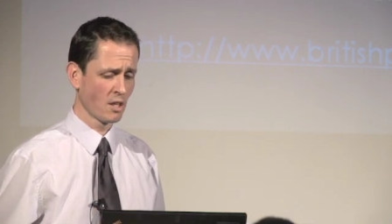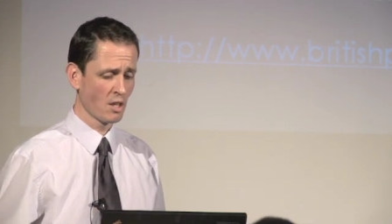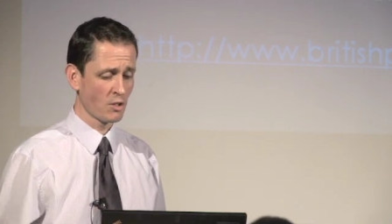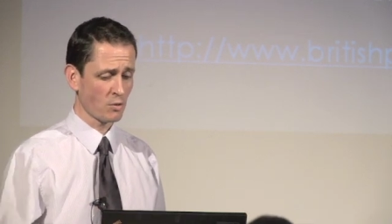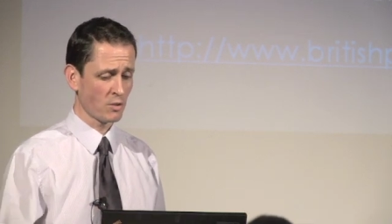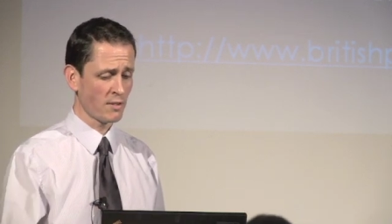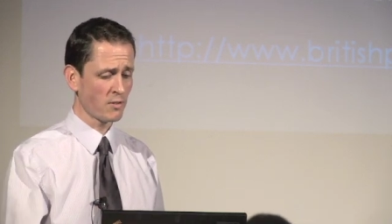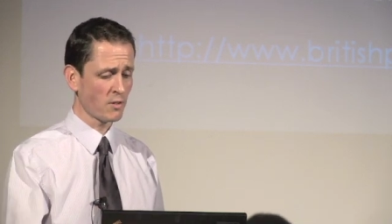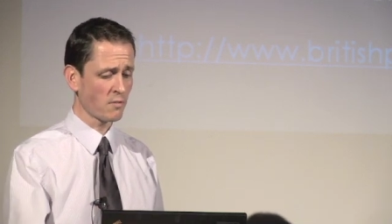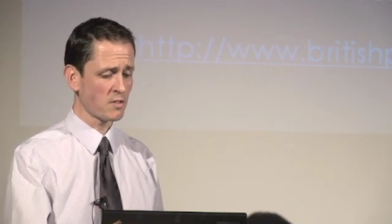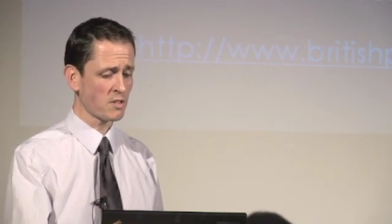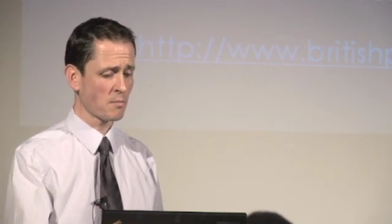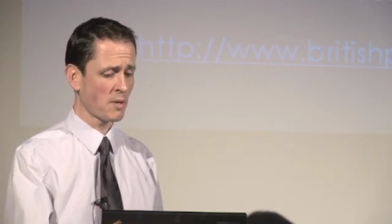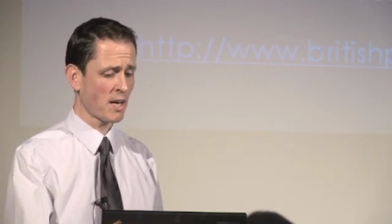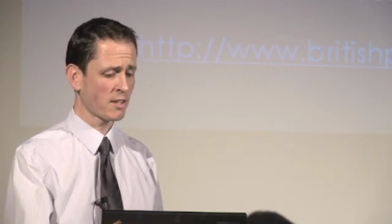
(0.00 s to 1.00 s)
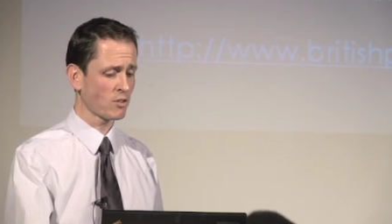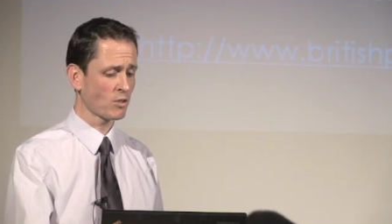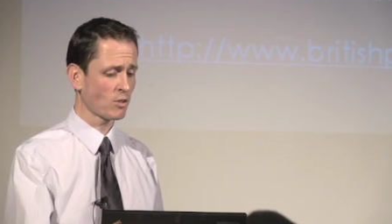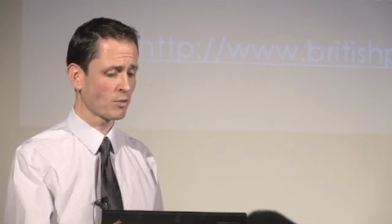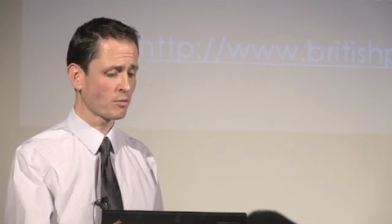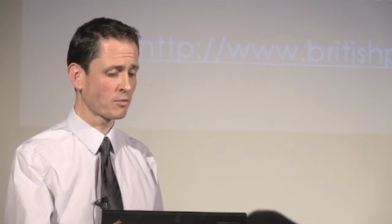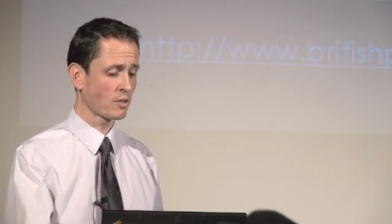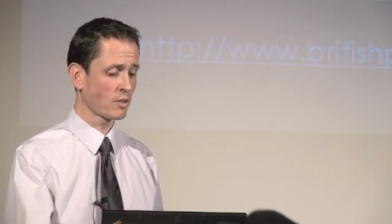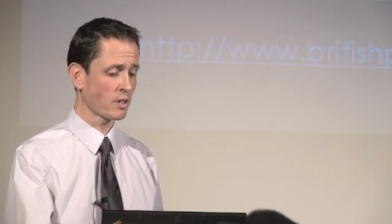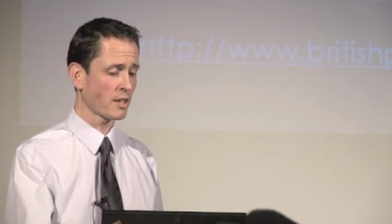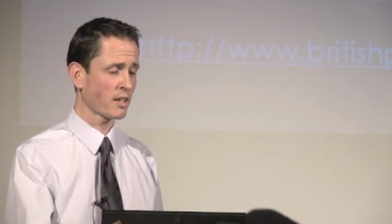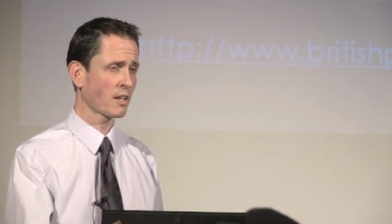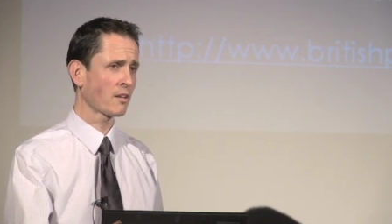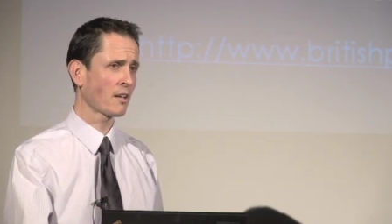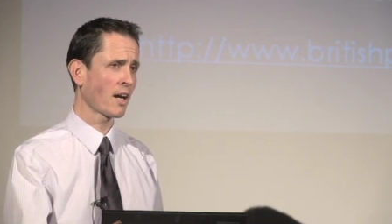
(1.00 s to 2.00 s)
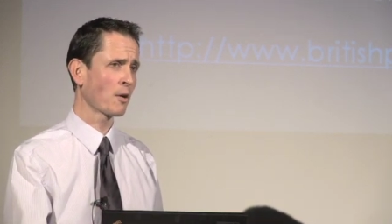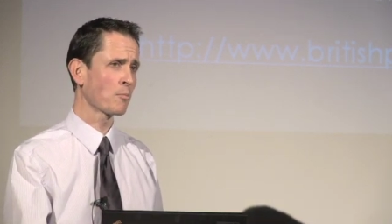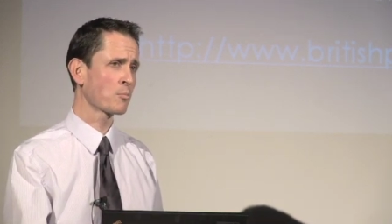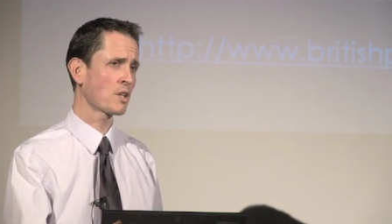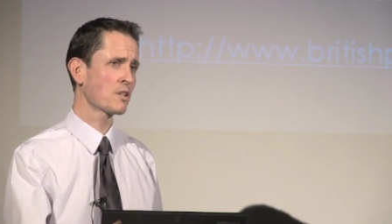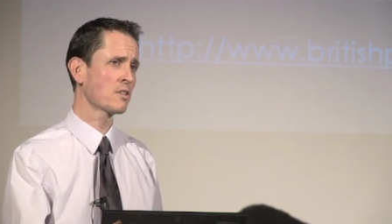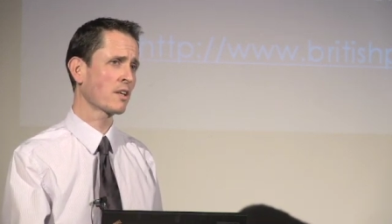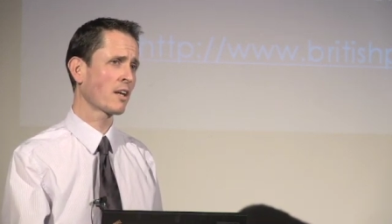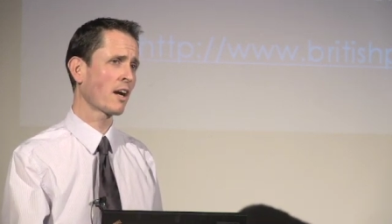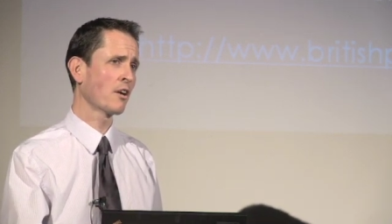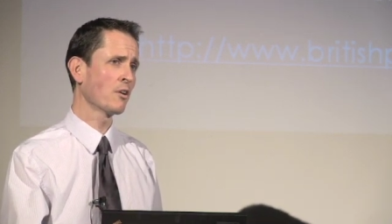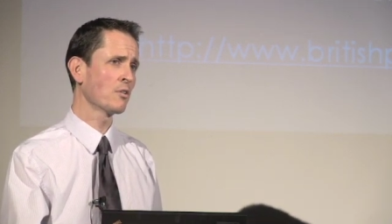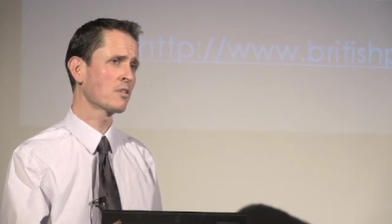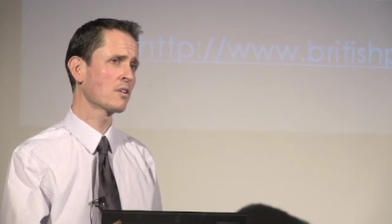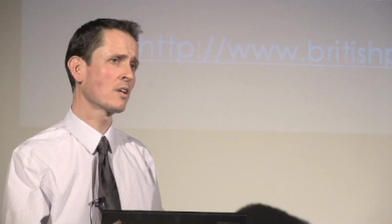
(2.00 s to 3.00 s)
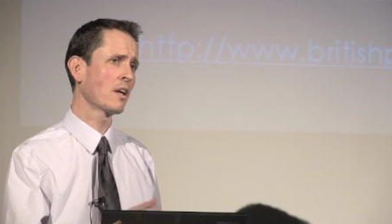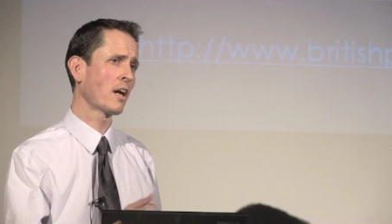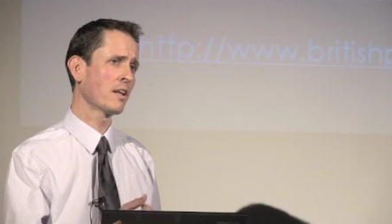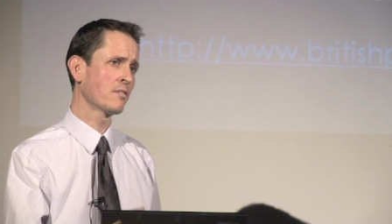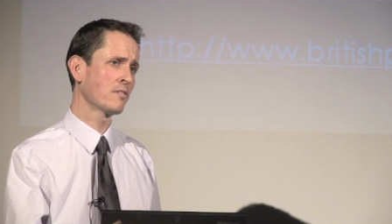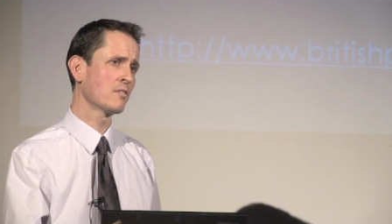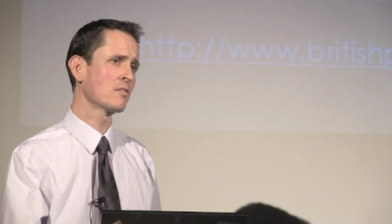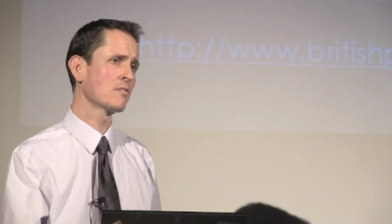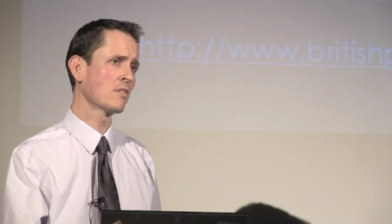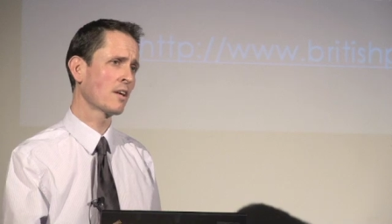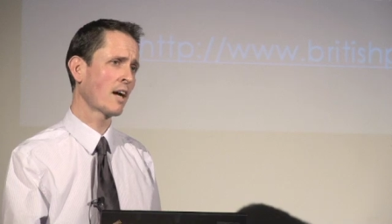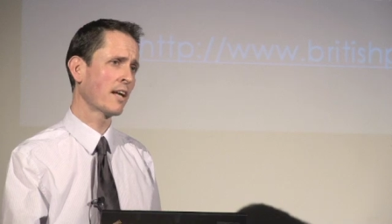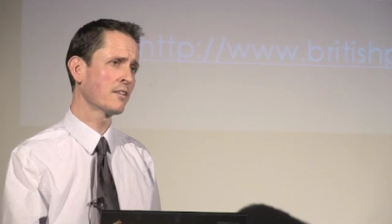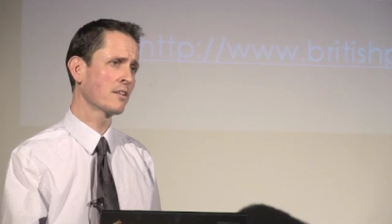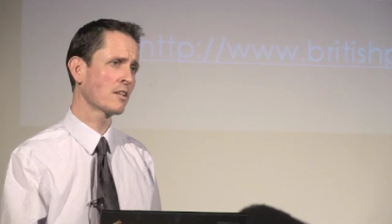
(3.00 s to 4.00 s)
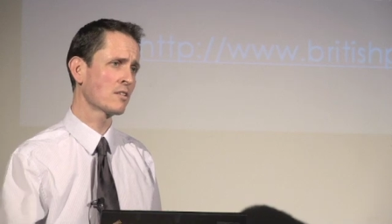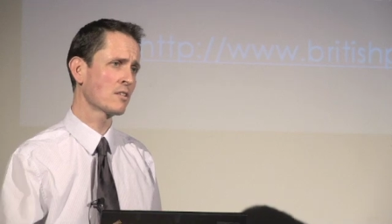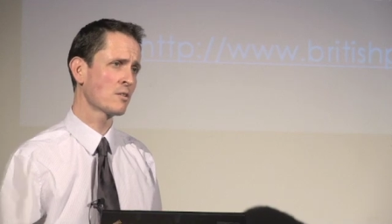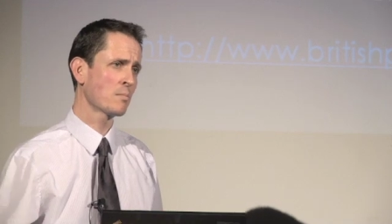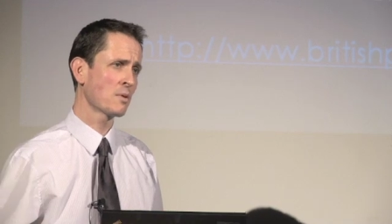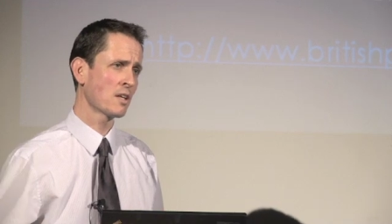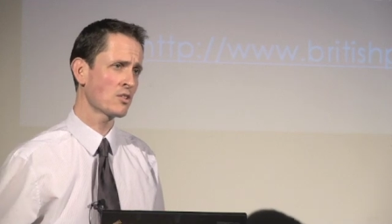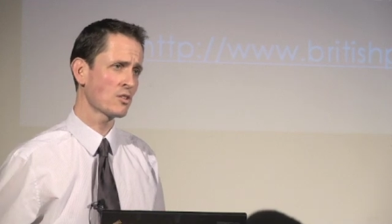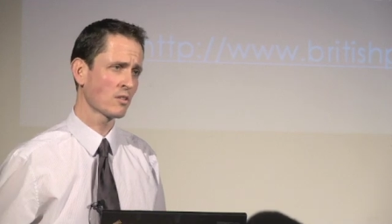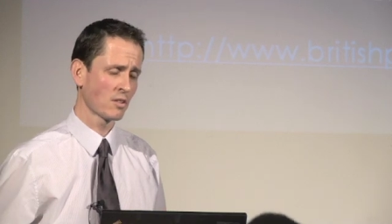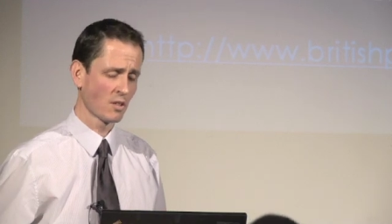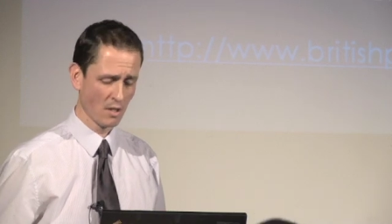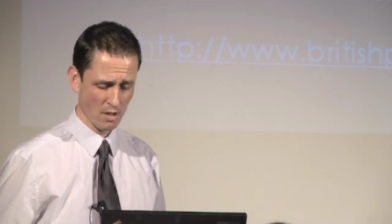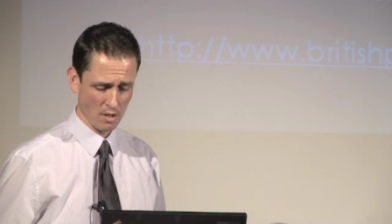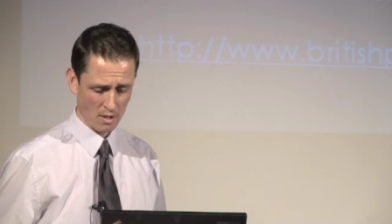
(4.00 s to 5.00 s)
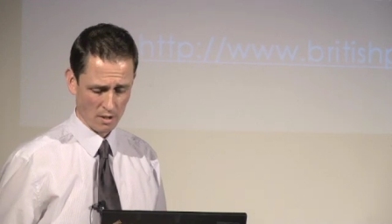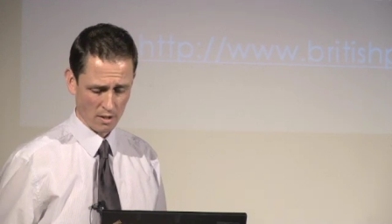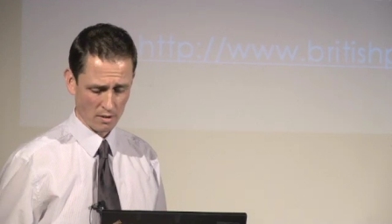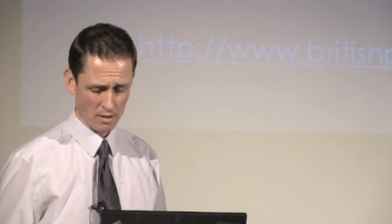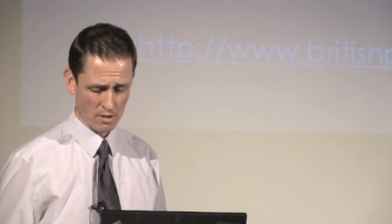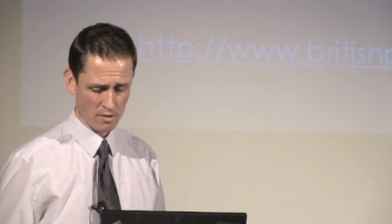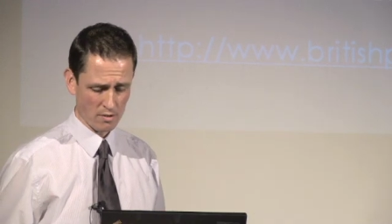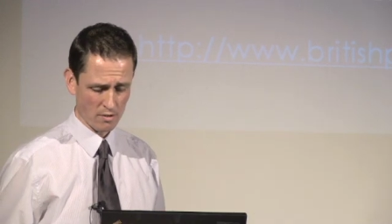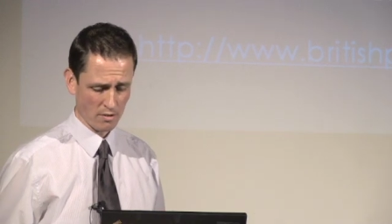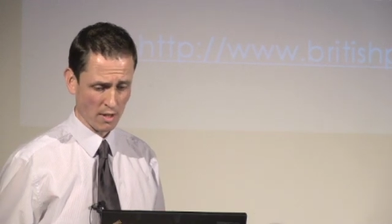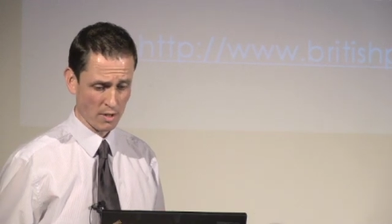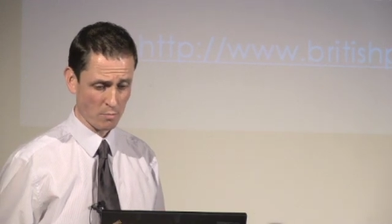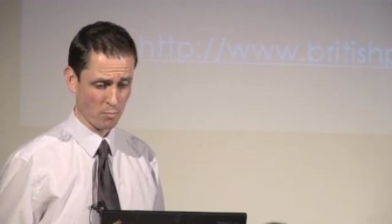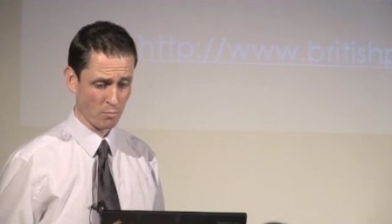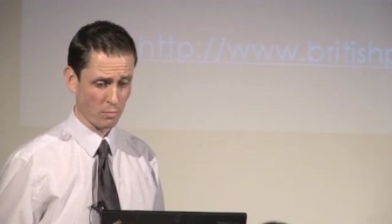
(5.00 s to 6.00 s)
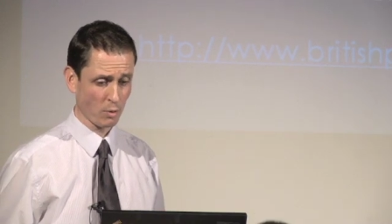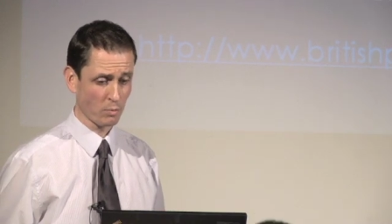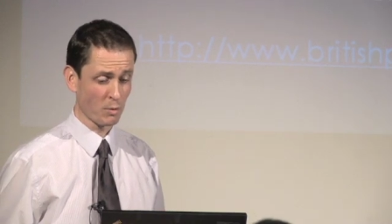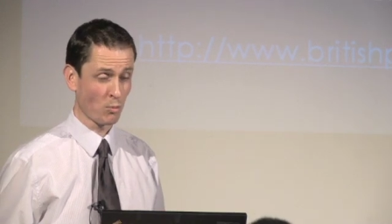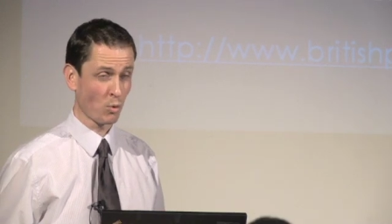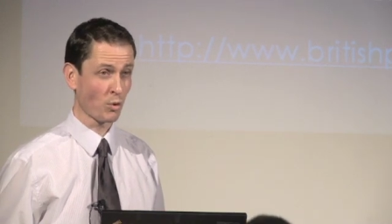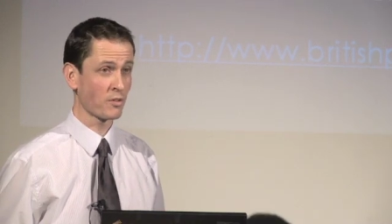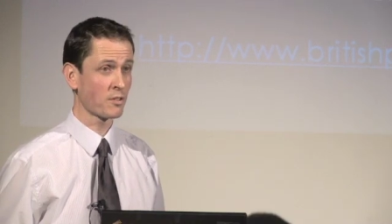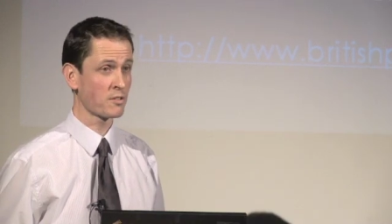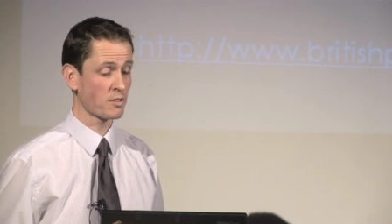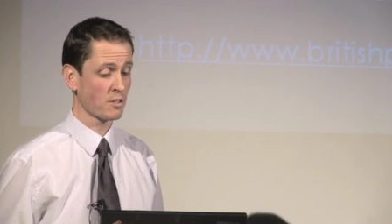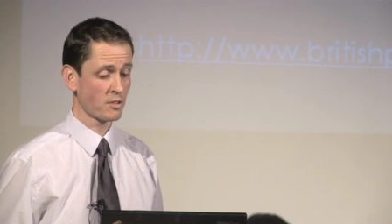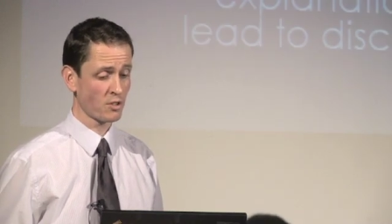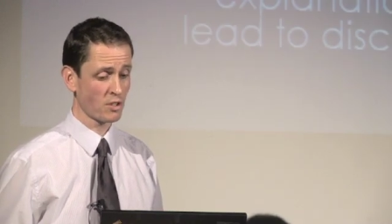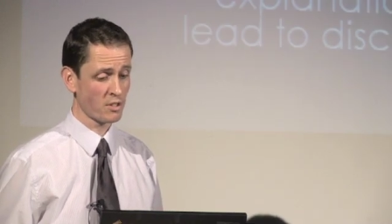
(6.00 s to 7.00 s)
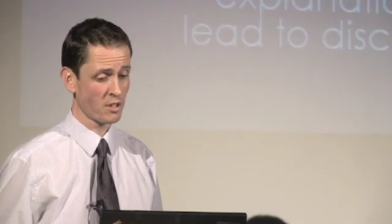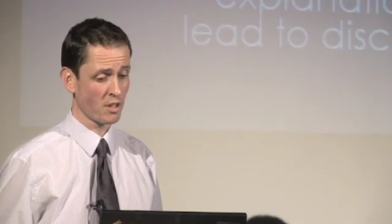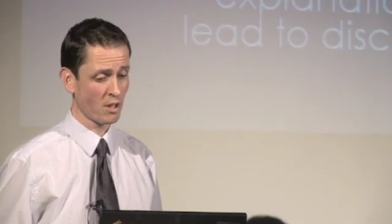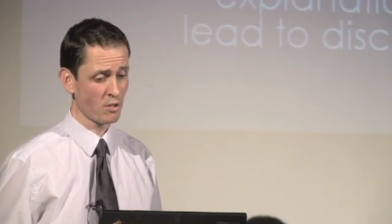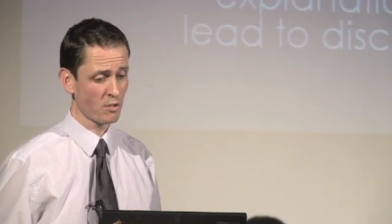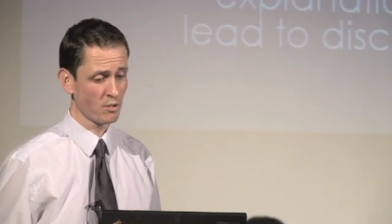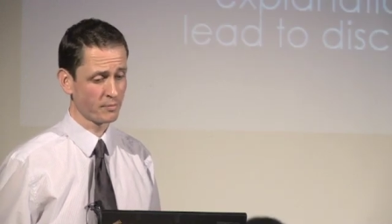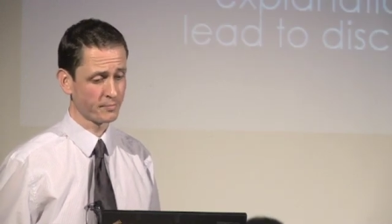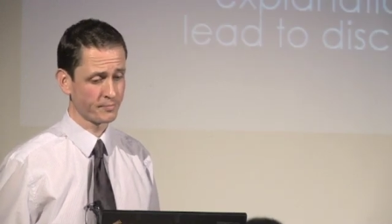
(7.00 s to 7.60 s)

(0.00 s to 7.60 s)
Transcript: So even if it's a matter of clicking that, printing it out and handing it to the patient, at least that's probably more than it's done just now.